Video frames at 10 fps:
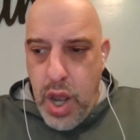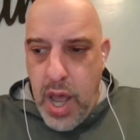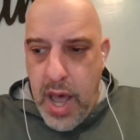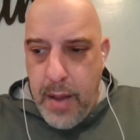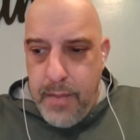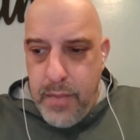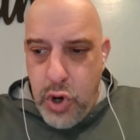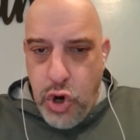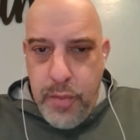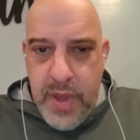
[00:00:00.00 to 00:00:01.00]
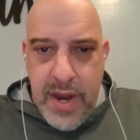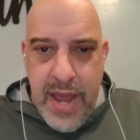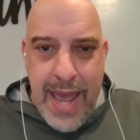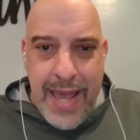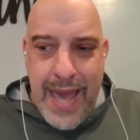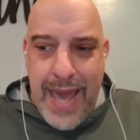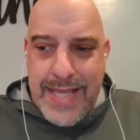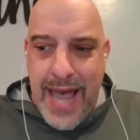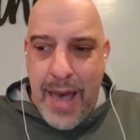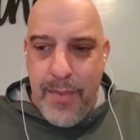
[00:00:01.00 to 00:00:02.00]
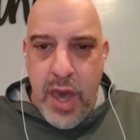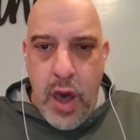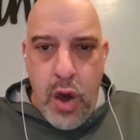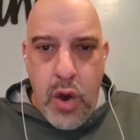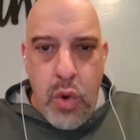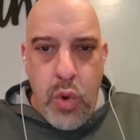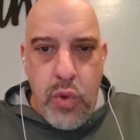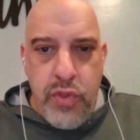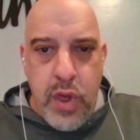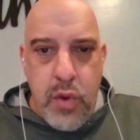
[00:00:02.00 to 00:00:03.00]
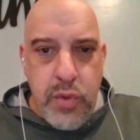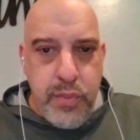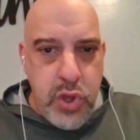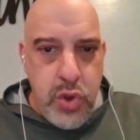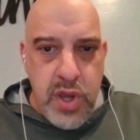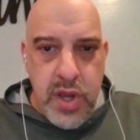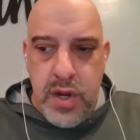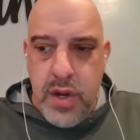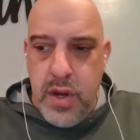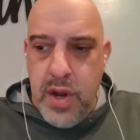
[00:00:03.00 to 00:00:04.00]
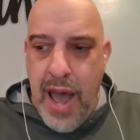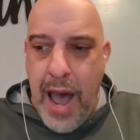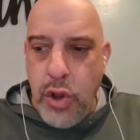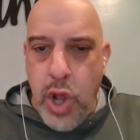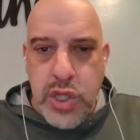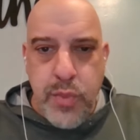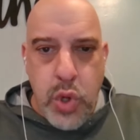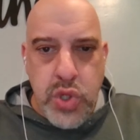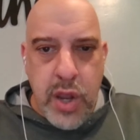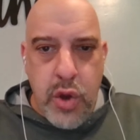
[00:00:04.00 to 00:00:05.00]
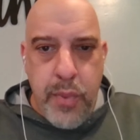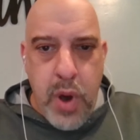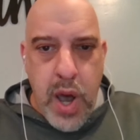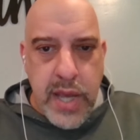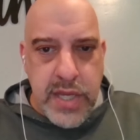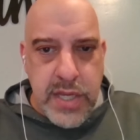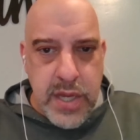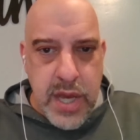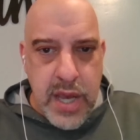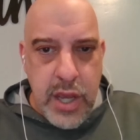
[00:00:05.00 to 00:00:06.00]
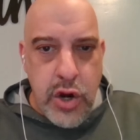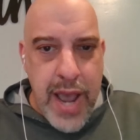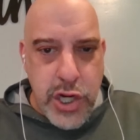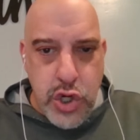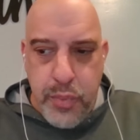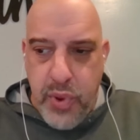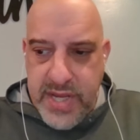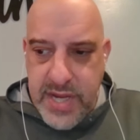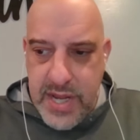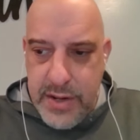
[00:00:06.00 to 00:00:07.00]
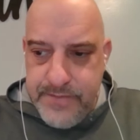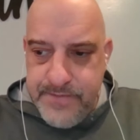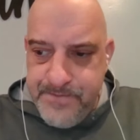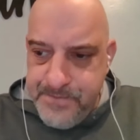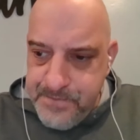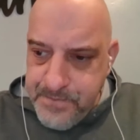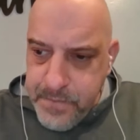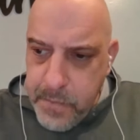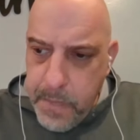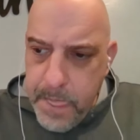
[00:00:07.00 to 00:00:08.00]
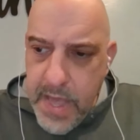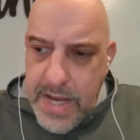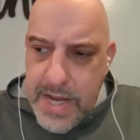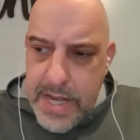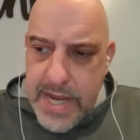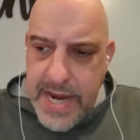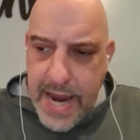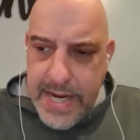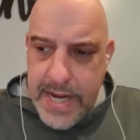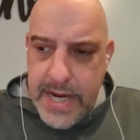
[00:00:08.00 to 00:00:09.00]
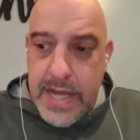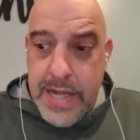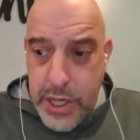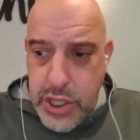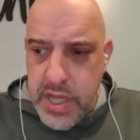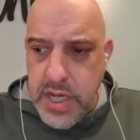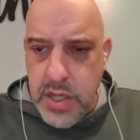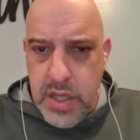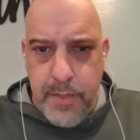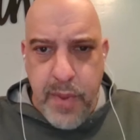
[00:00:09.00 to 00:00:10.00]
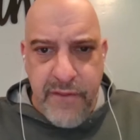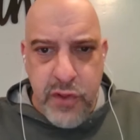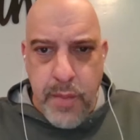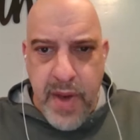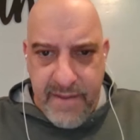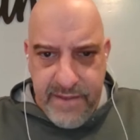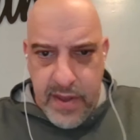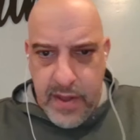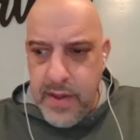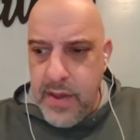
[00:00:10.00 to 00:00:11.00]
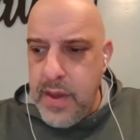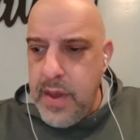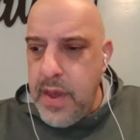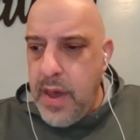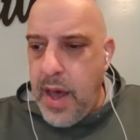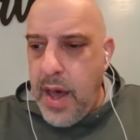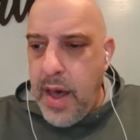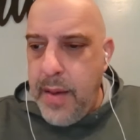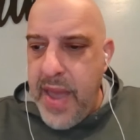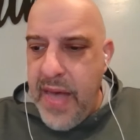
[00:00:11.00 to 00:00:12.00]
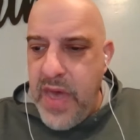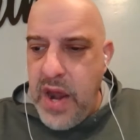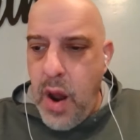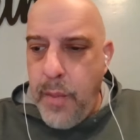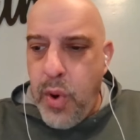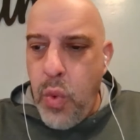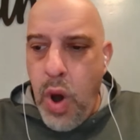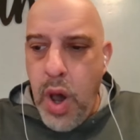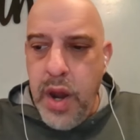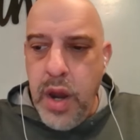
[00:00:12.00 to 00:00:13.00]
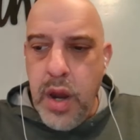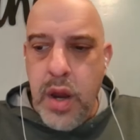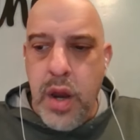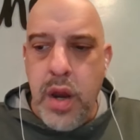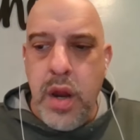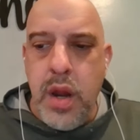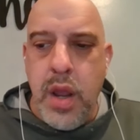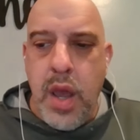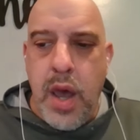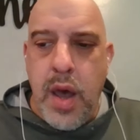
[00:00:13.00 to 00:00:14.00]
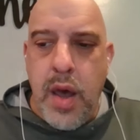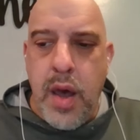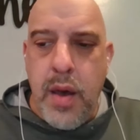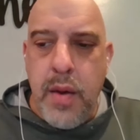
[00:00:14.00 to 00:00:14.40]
um, Ehrman, aka Tommy O, the reputed Outlaws motorcycle boss, uh, international president, connected allegedly to the Buffalo Mafia. Um, and then number one, uh,